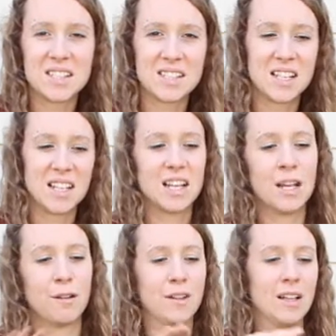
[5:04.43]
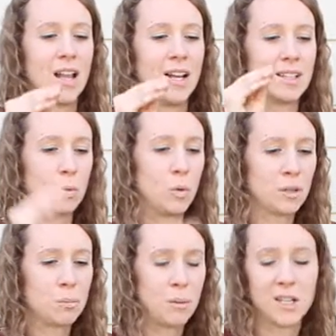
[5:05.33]
to see if it likes
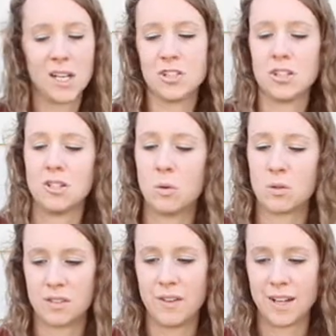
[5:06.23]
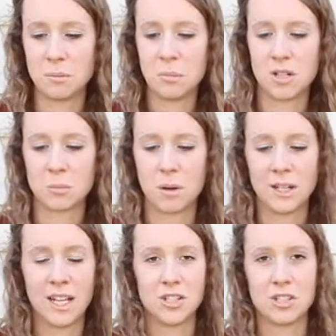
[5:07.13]
water propagation or sphagnum moss
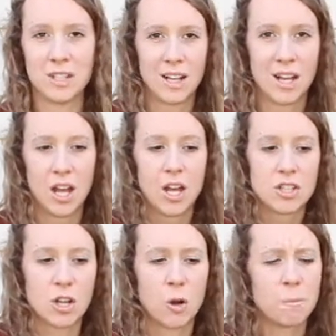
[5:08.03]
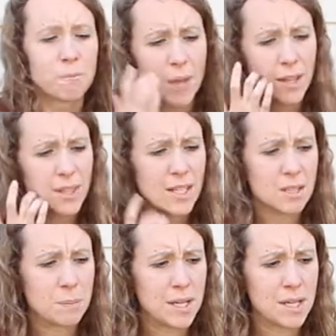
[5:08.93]
propagation. So I think
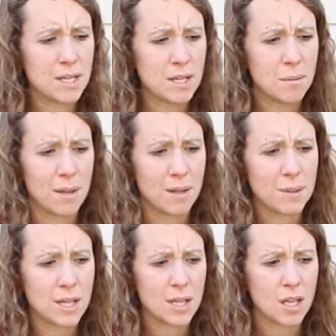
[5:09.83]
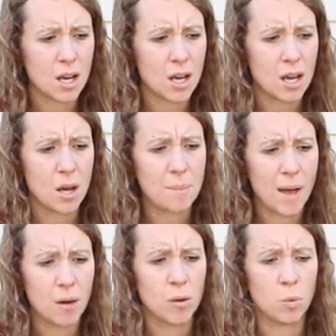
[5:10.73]
it's been maybe
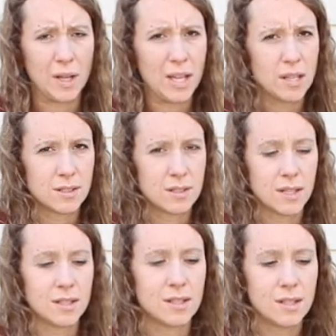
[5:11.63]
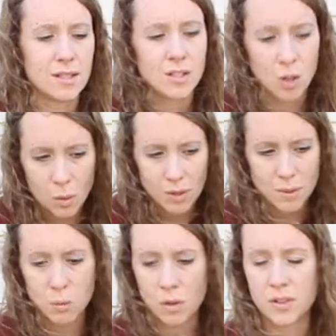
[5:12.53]
about a week since I did this, so it'd
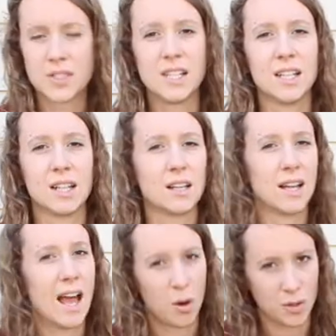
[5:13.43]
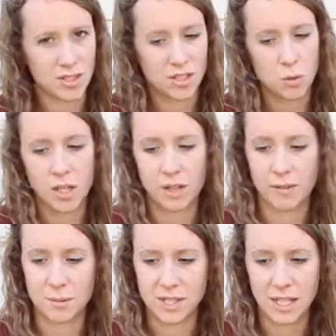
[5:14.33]
be worth seeing how it's doing,
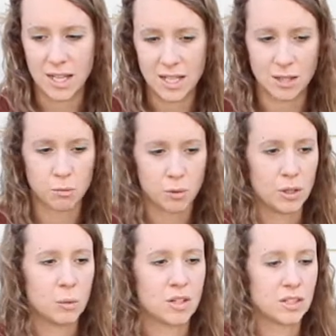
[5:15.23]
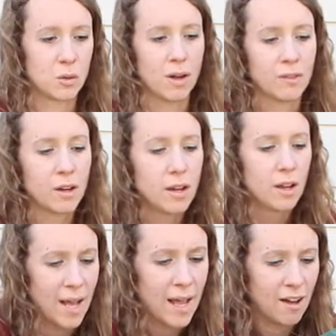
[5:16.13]
if I'm seeing any rooting whatsoever.
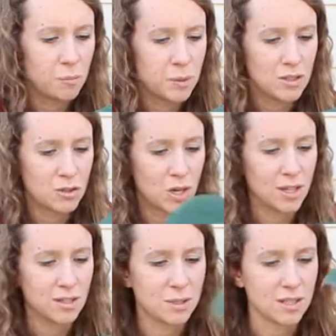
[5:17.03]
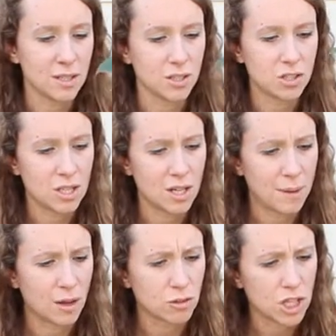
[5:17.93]
I have been trying to be diligent
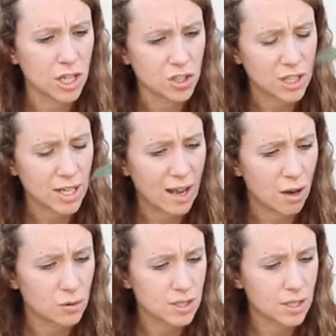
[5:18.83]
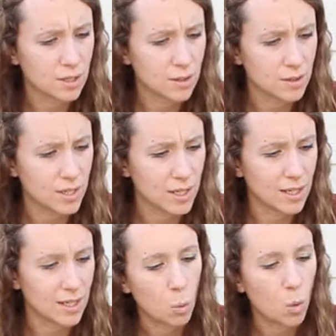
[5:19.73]
about changing out
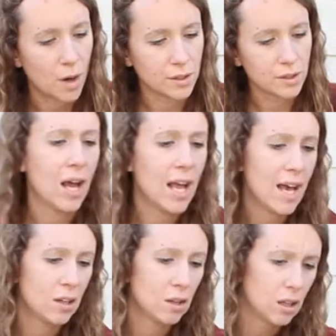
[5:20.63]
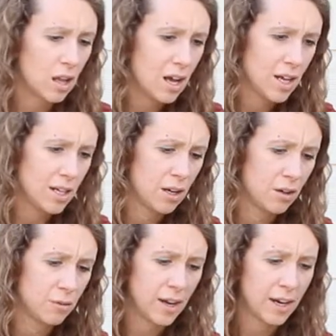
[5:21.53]
the water. I had a lot
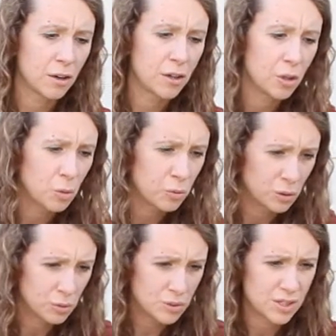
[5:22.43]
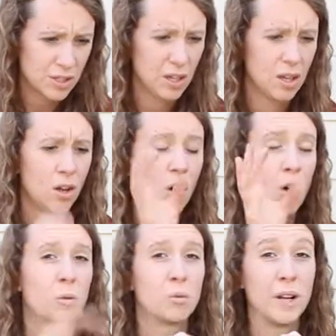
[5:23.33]
of aerial roots
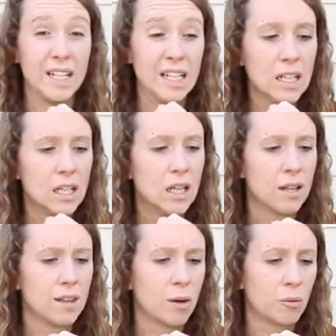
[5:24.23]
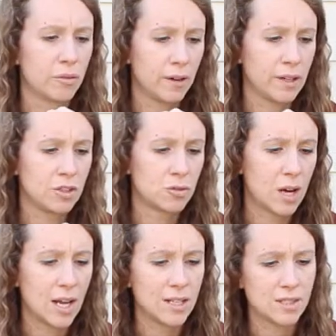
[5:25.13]
already that were very
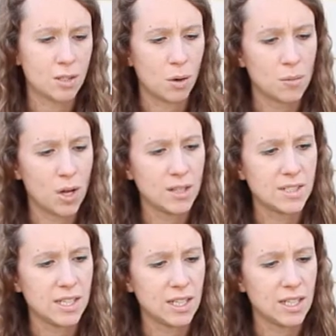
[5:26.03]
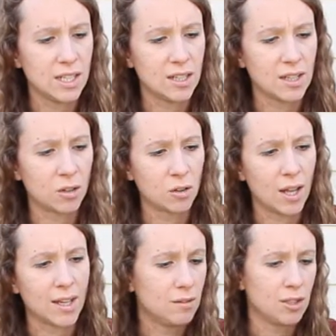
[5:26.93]
dry, so I'm not seeing any that are
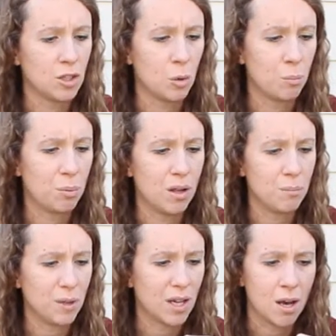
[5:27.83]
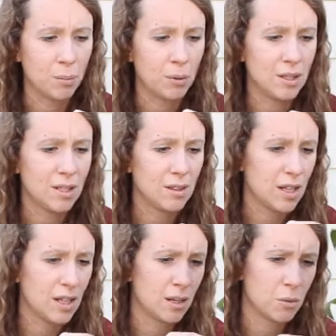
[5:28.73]
like, you know, plumping up or
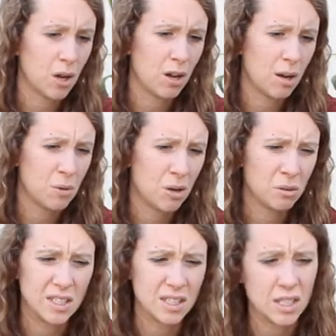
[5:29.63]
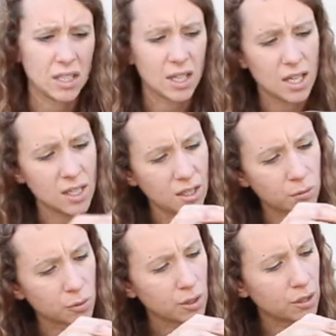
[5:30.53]
anything. I'm not really seeing any
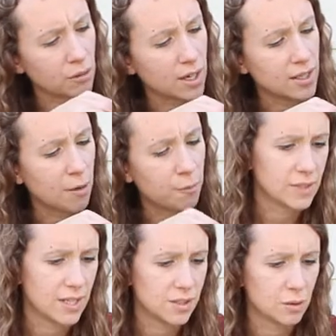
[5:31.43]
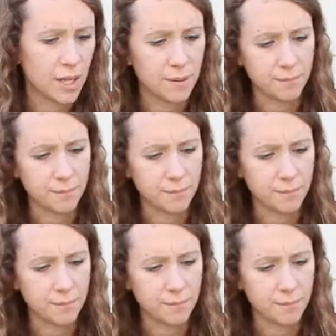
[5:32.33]
rooting right now. That's okay. I